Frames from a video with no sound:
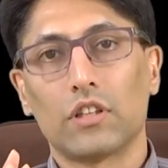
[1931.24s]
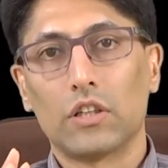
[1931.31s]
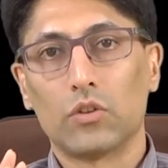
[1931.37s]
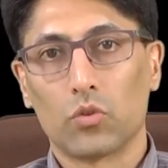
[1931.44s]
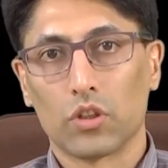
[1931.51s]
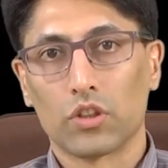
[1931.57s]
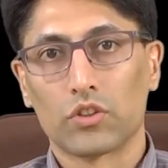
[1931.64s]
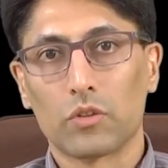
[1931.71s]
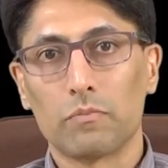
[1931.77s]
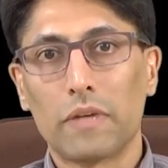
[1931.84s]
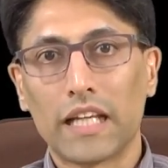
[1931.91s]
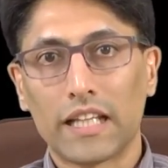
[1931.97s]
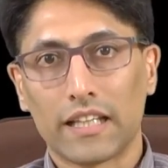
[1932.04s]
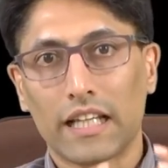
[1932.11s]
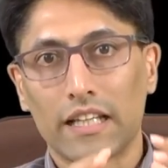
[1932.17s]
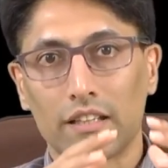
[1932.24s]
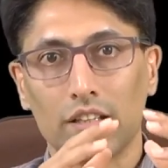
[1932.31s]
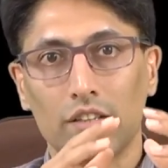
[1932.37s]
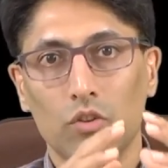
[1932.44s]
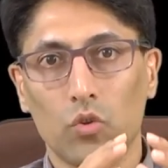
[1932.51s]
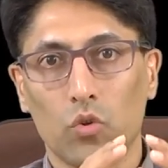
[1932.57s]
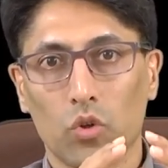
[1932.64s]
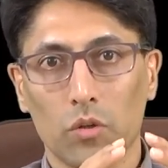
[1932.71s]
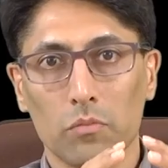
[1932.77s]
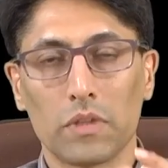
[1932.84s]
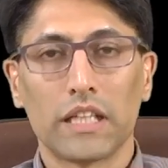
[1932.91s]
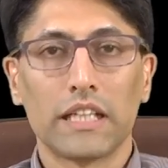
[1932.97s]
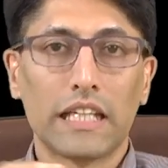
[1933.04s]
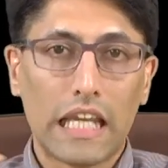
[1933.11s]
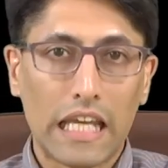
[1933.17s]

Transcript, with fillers: in order to make that norm